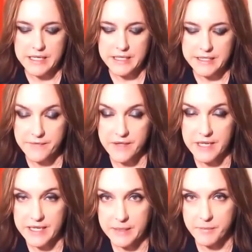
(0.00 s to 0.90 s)

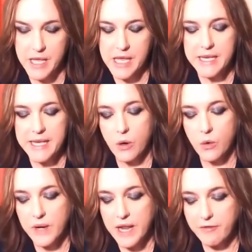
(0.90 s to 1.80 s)
divinity. Now,
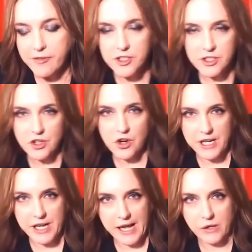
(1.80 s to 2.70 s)
when I first
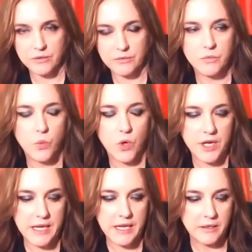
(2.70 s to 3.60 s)
started out
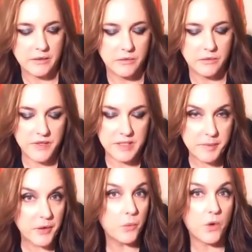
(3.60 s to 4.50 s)
working with
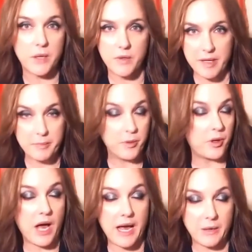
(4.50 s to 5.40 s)
spirit, working with
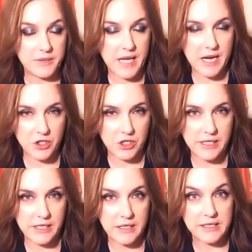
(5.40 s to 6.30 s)
people, I was
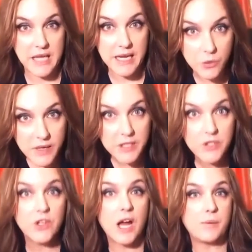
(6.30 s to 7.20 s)
actually a psychic
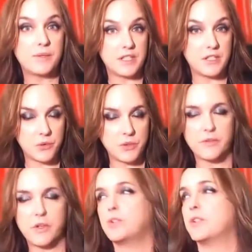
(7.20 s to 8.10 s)
reader. I was an intuitive
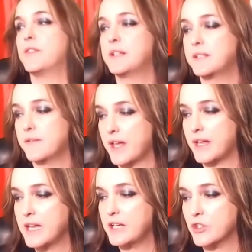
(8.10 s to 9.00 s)
coach and things of that
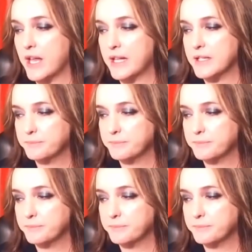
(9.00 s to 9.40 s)
nature. And